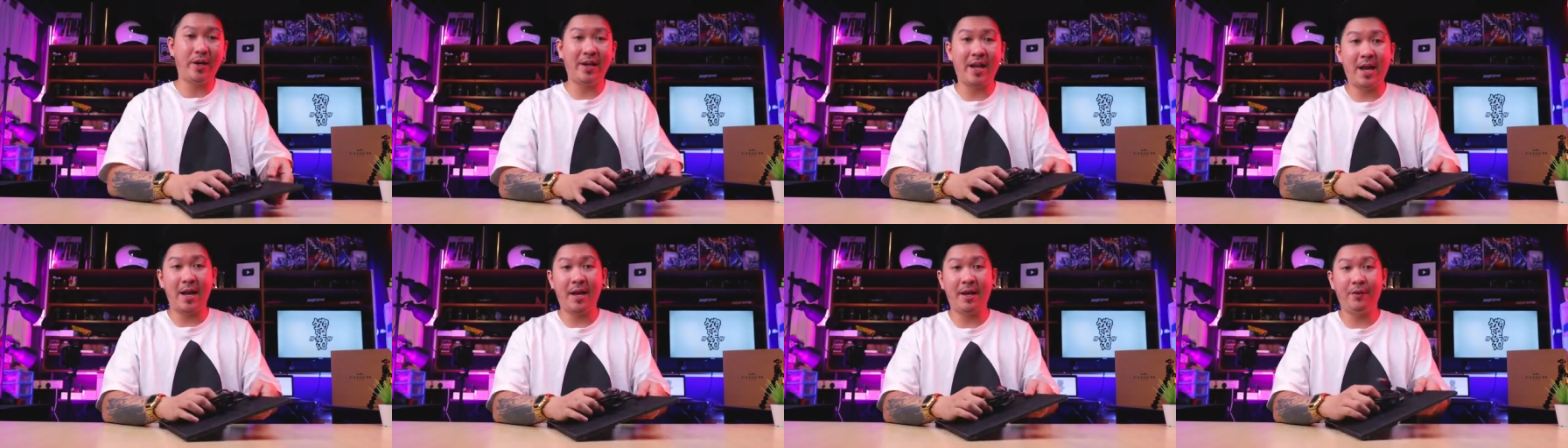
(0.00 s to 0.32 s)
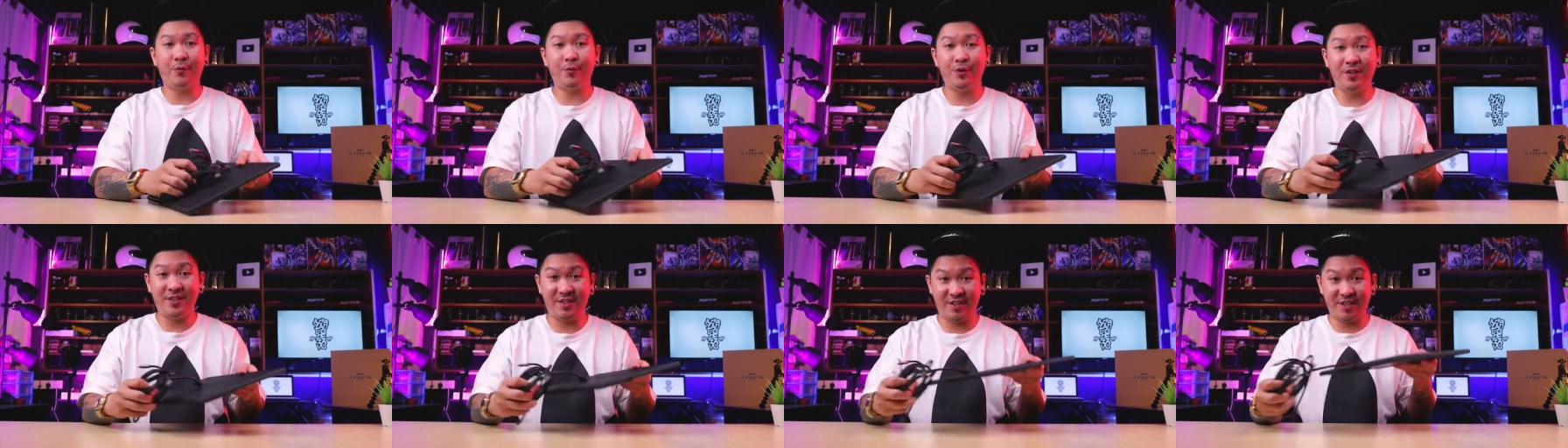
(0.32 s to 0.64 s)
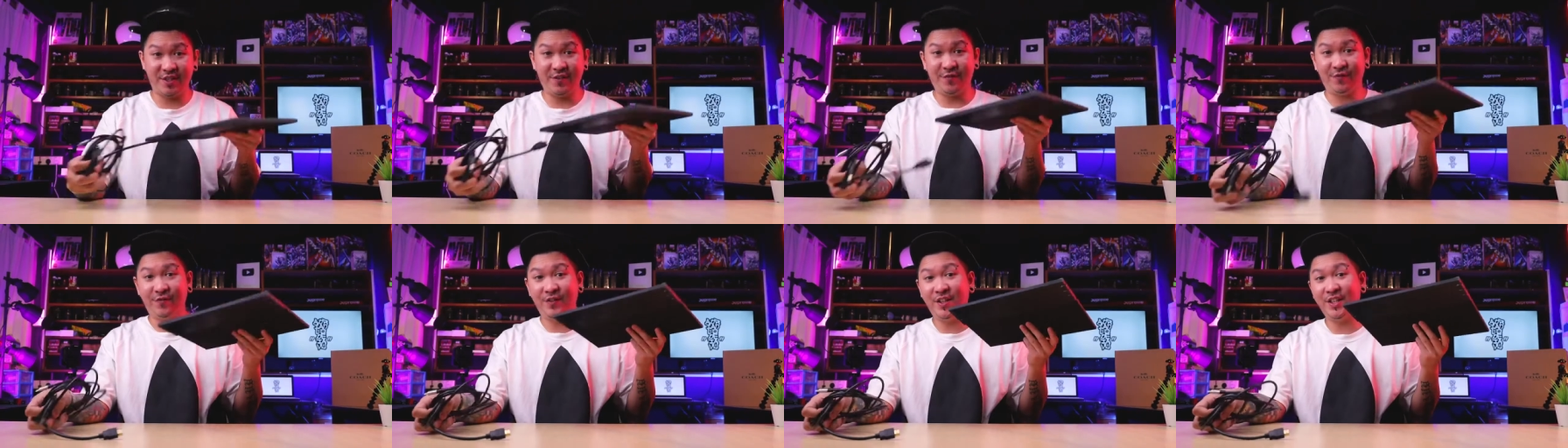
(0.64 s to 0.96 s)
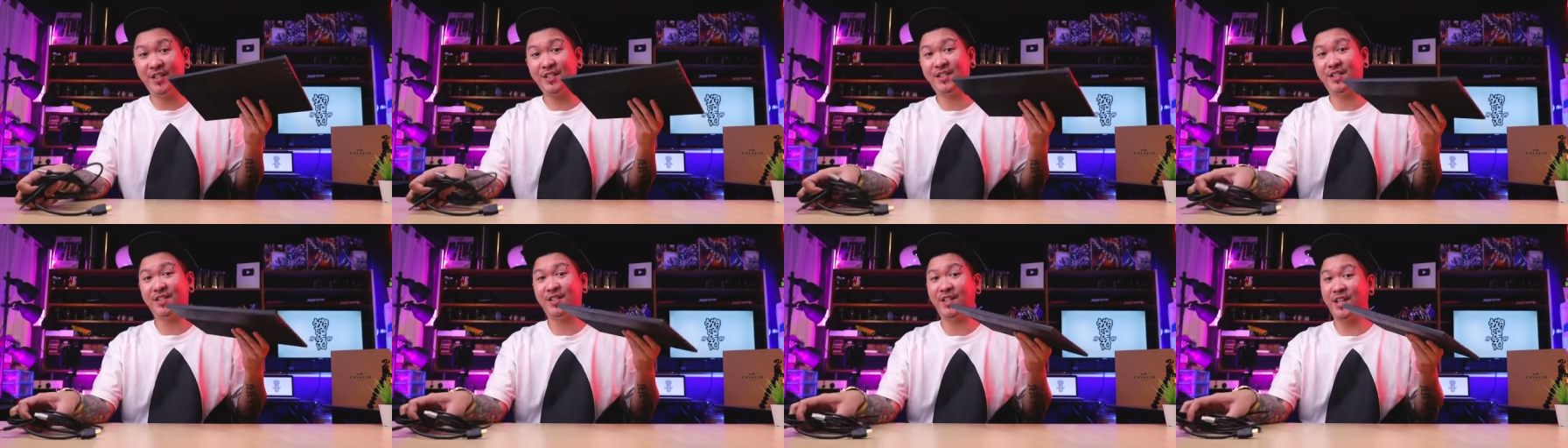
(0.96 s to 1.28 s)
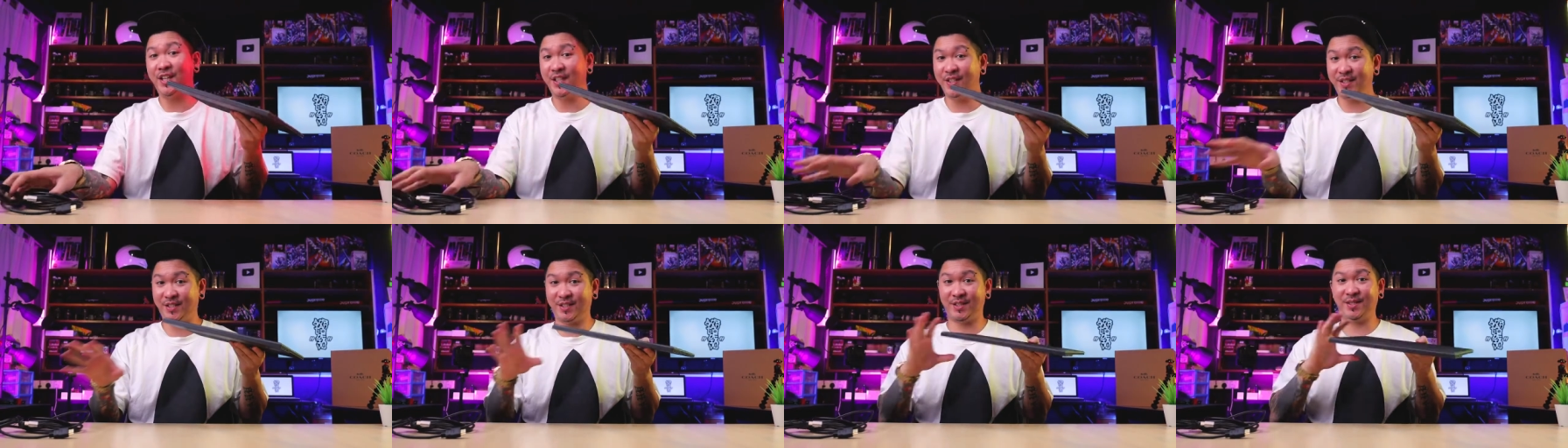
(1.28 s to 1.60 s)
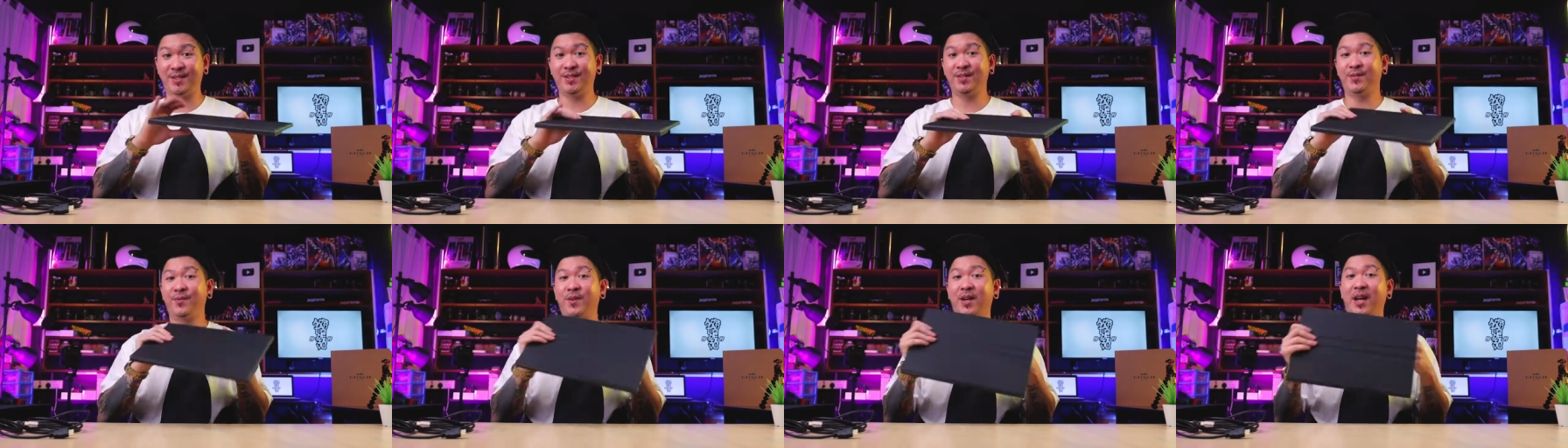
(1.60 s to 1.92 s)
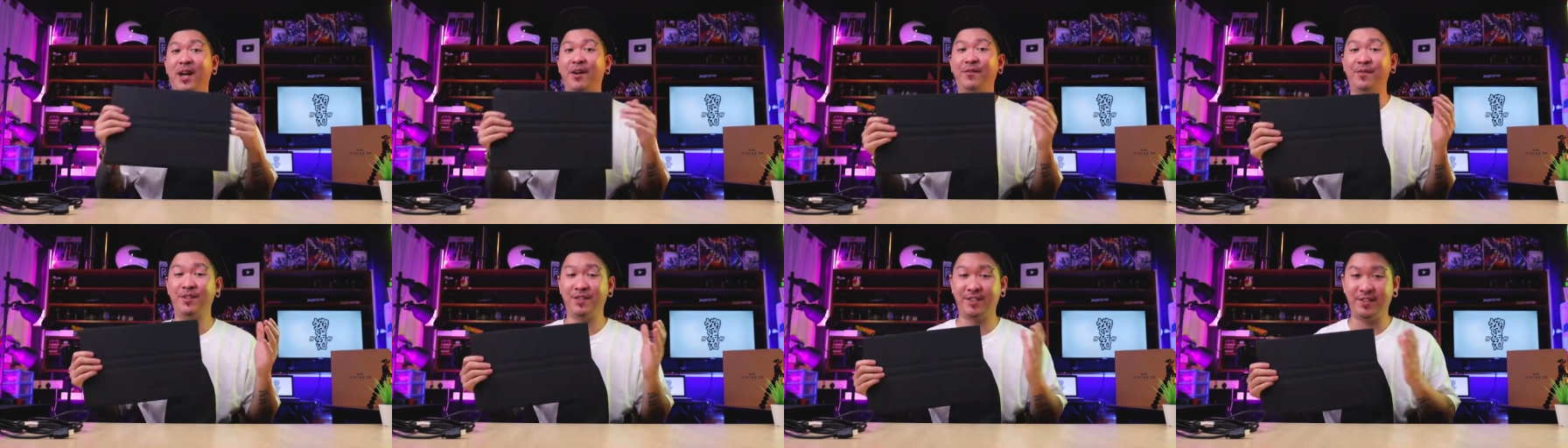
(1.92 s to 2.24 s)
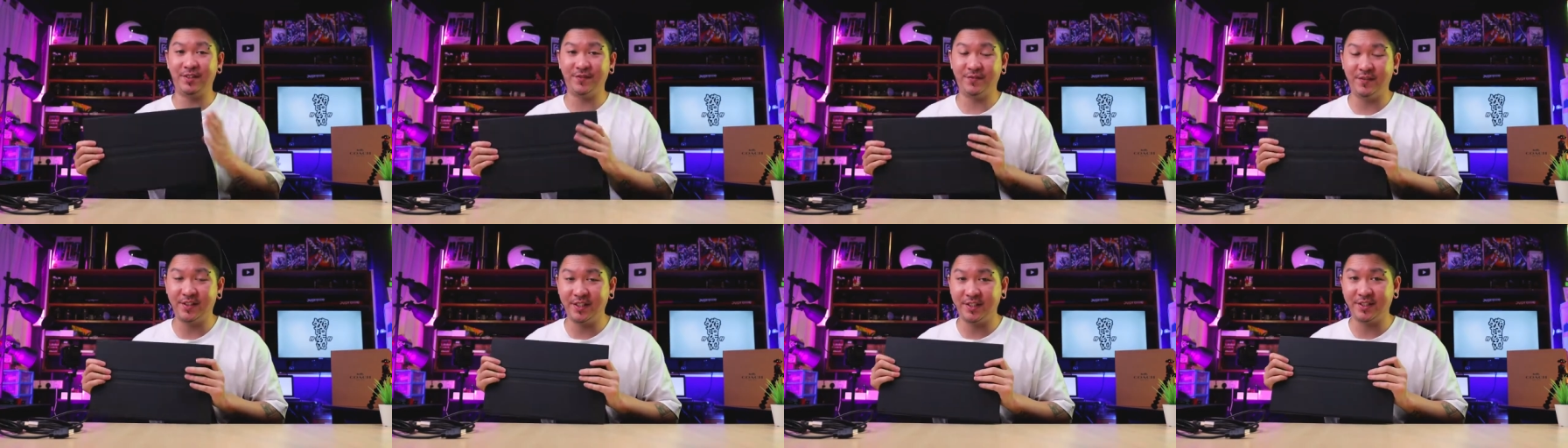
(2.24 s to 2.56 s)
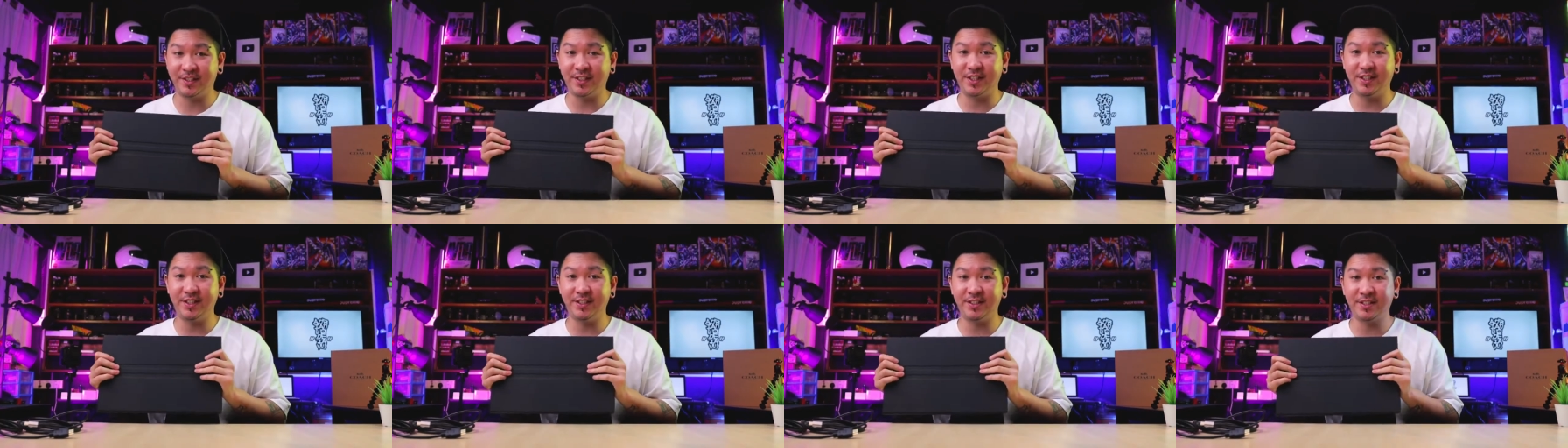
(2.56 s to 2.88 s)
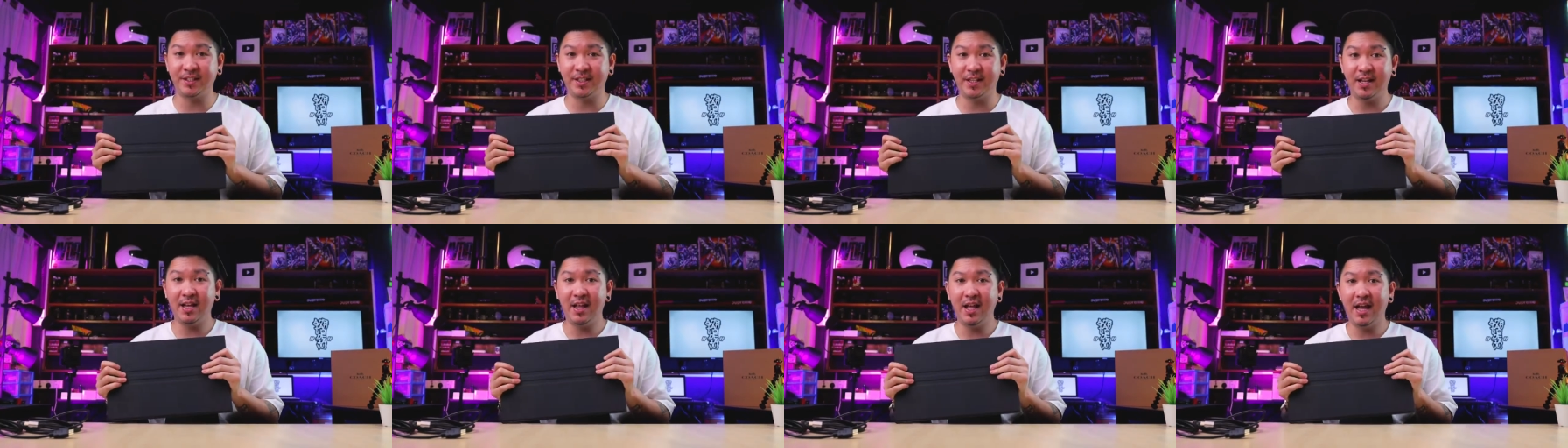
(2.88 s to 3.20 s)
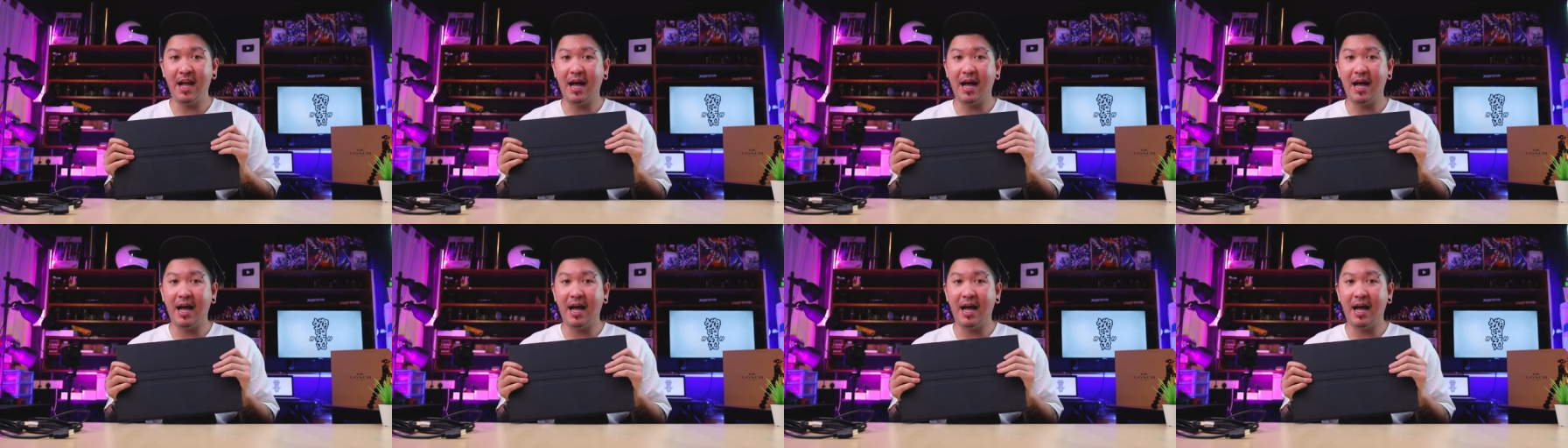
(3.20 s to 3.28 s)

when I received these things, when I received these things,